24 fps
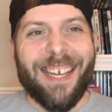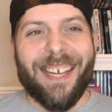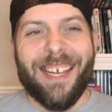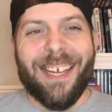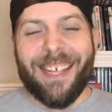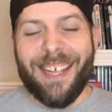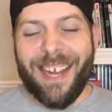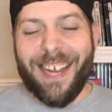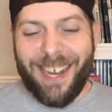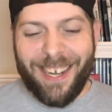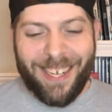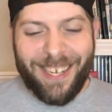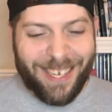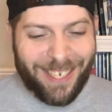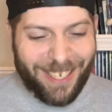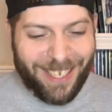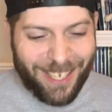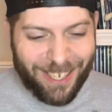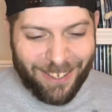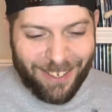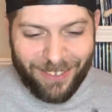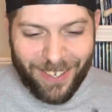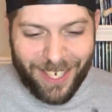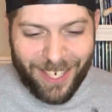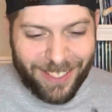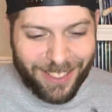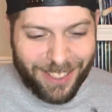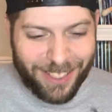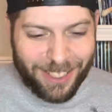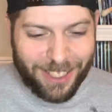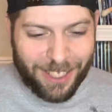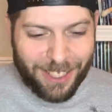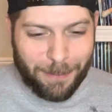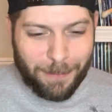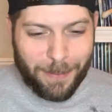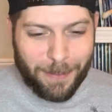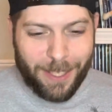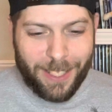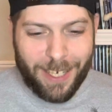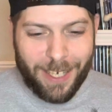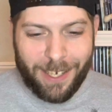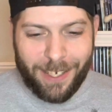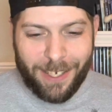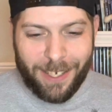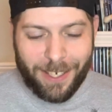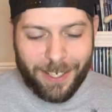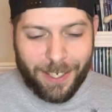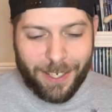There you go, ladies and gentlemen.
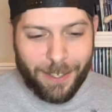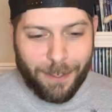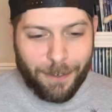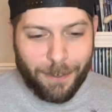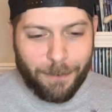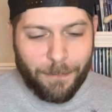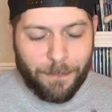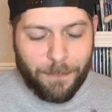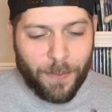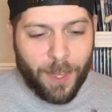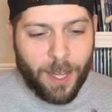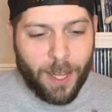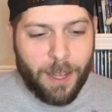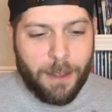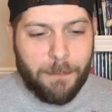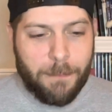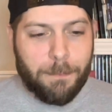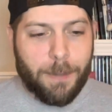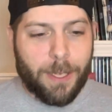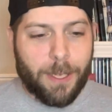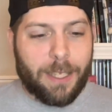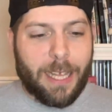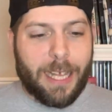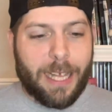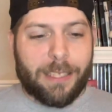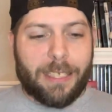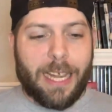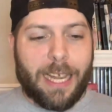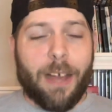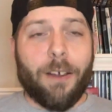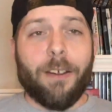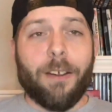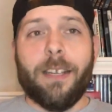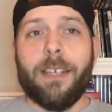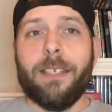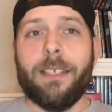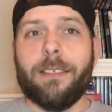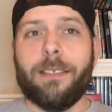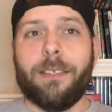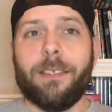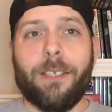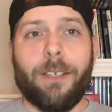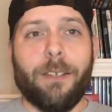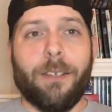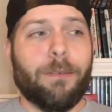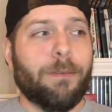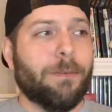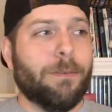There you go. But that's how it is.
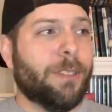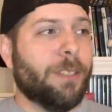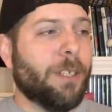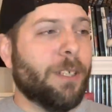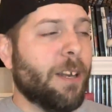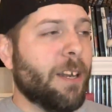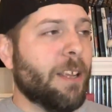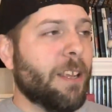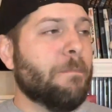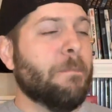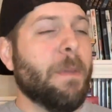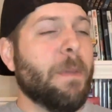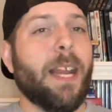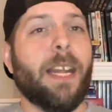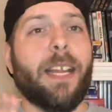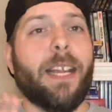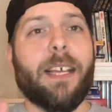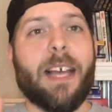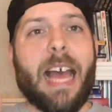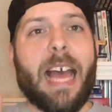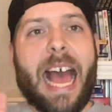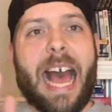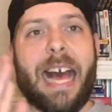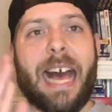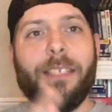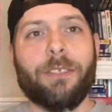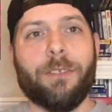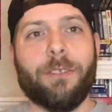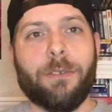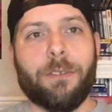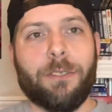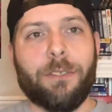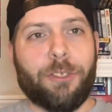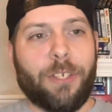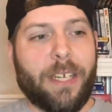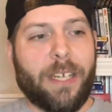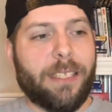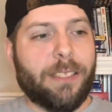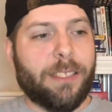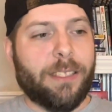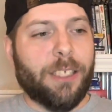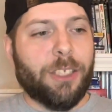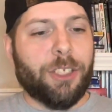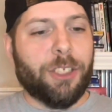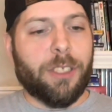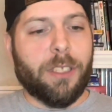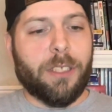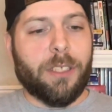Sonic Mania has those
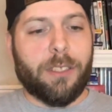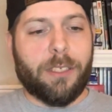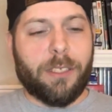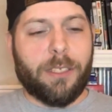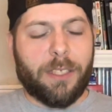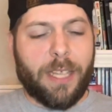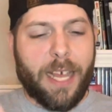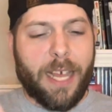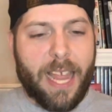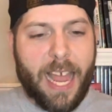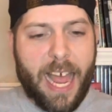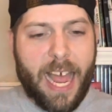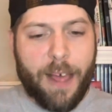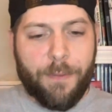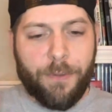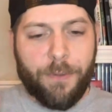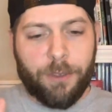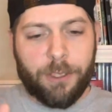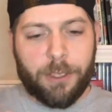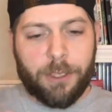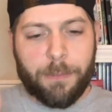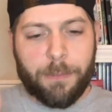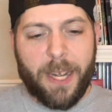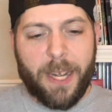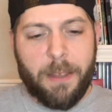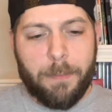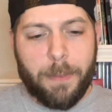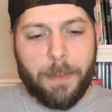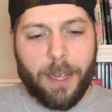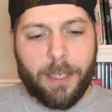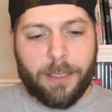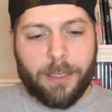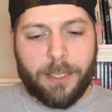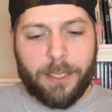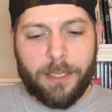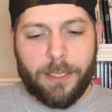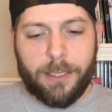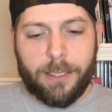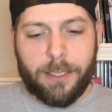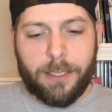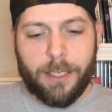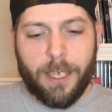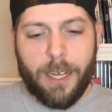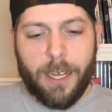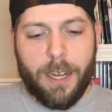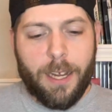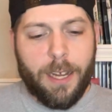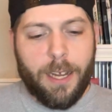transitions. They have those bosses
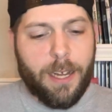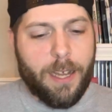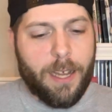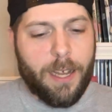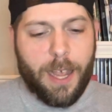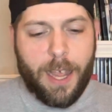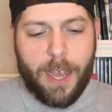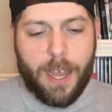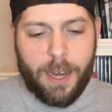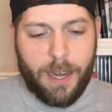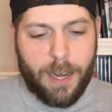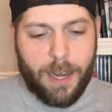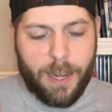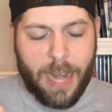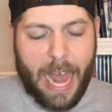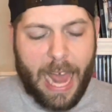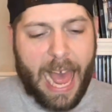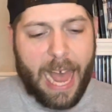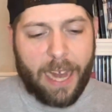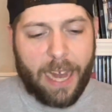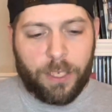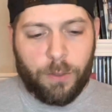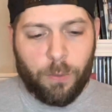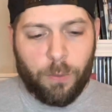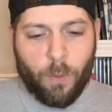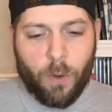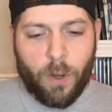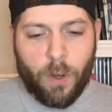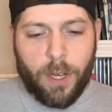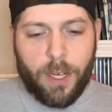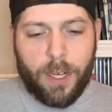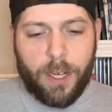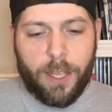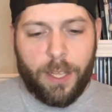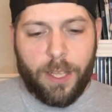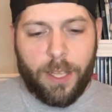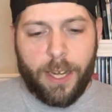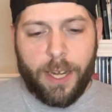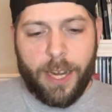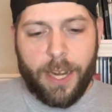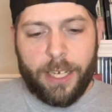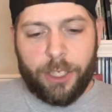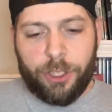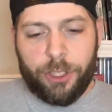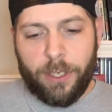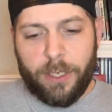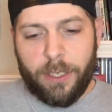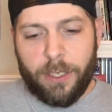in Act 1, and then
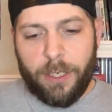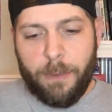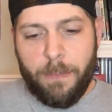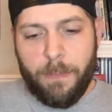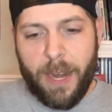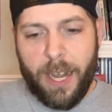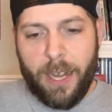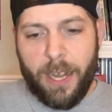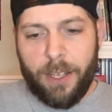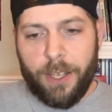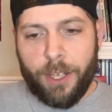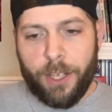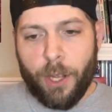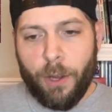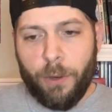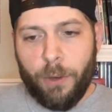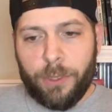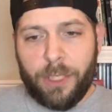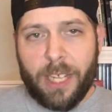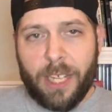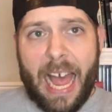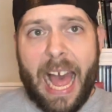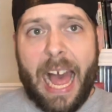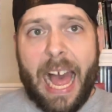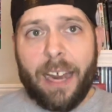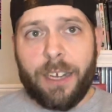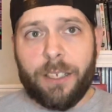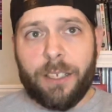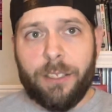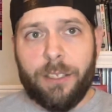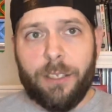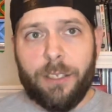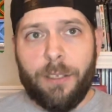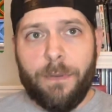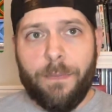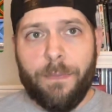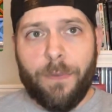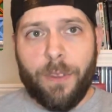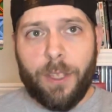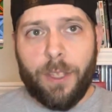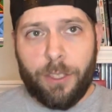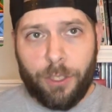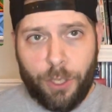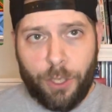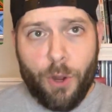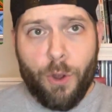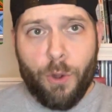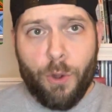they immediately go to Act
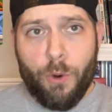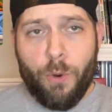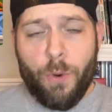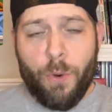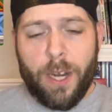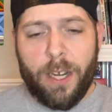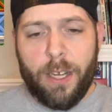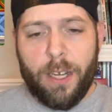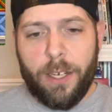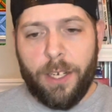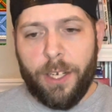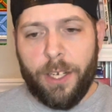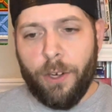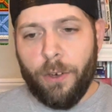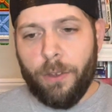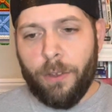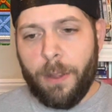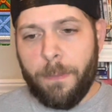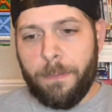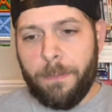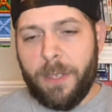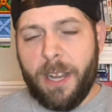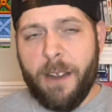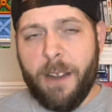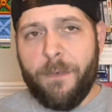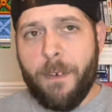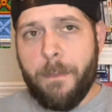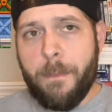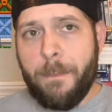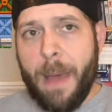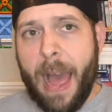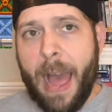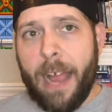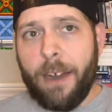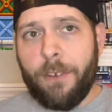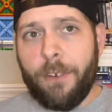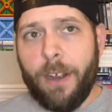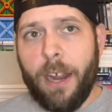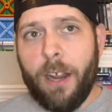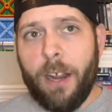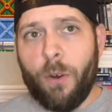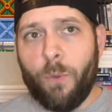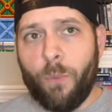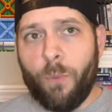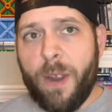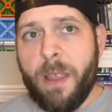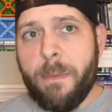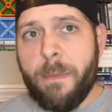2, and the different background
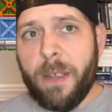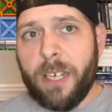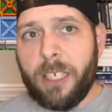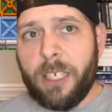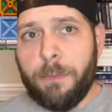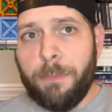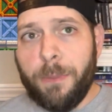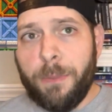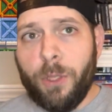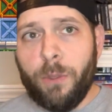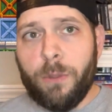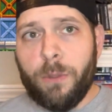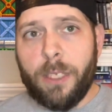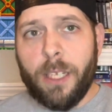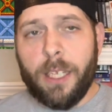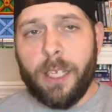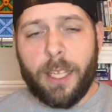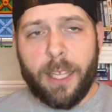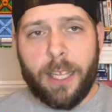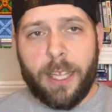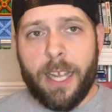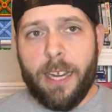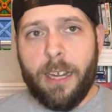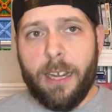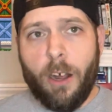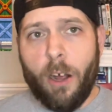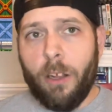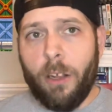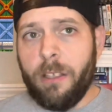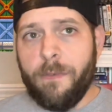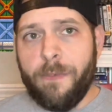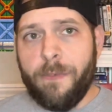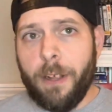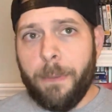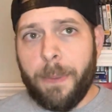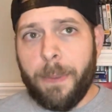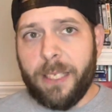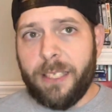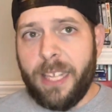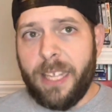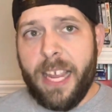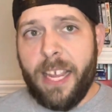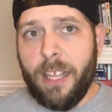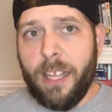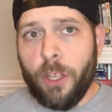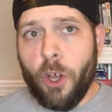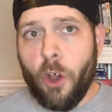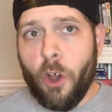of remix music. Again, all developed by
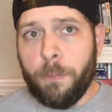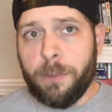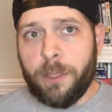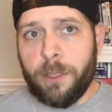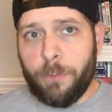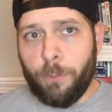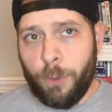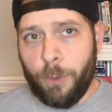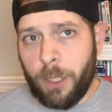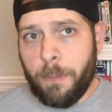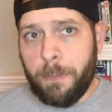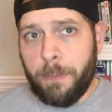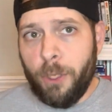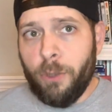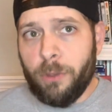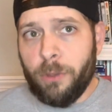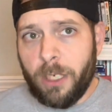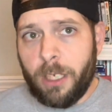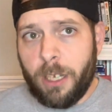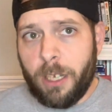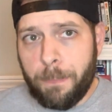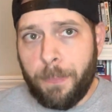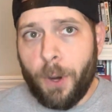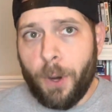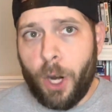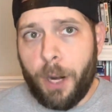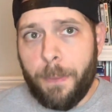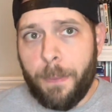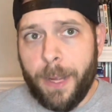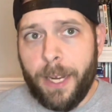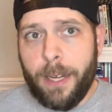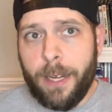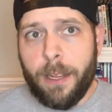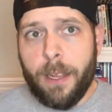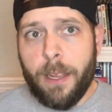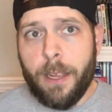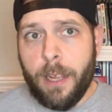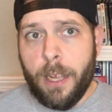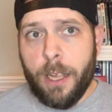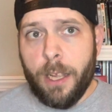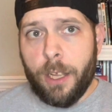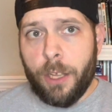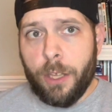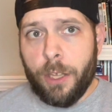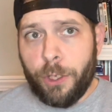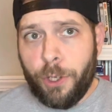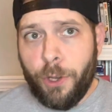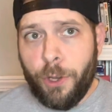T. Lopes for the music department.
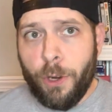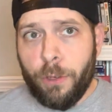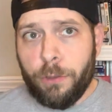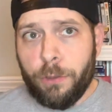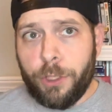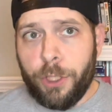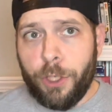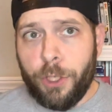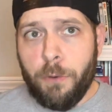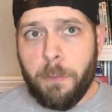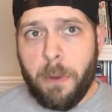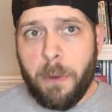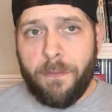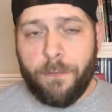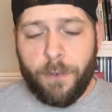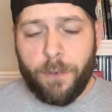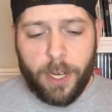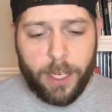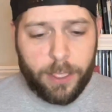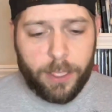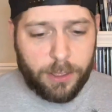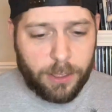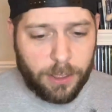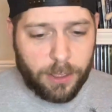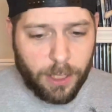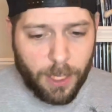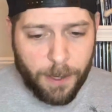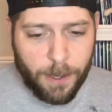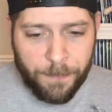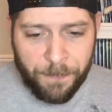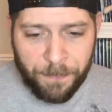Kudos to you, my friends.